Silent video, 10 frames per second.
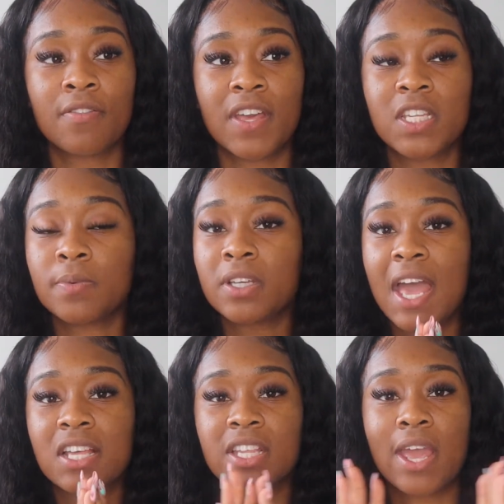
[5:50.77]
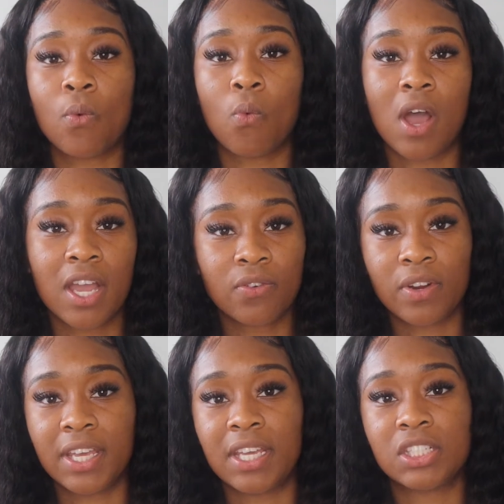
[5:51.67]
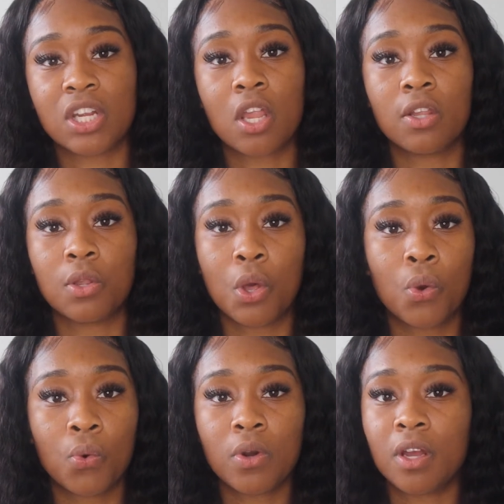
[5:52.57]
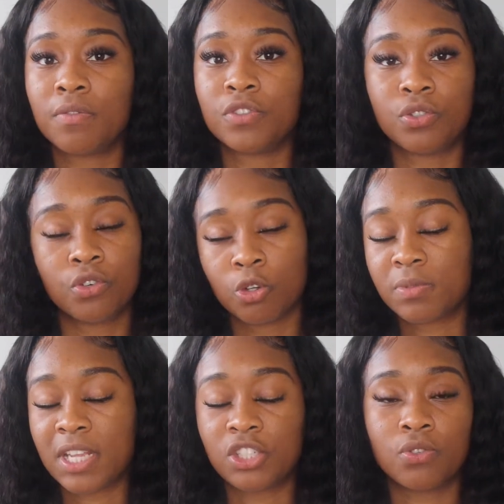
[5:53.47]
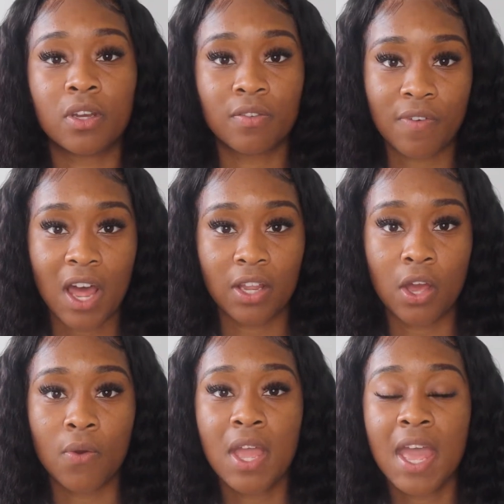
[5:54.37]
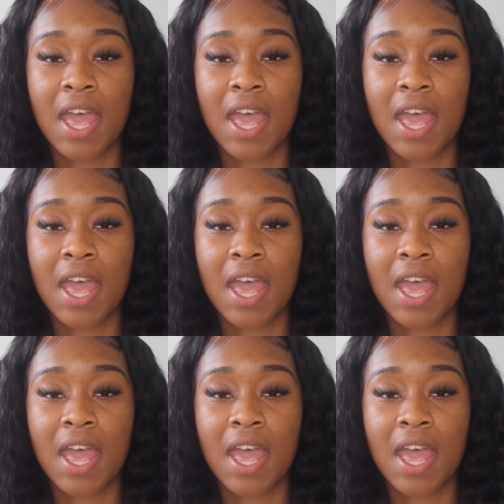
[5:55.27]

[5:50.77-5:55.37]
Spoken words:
Facebook has a wide range, a load of groups that you can follow.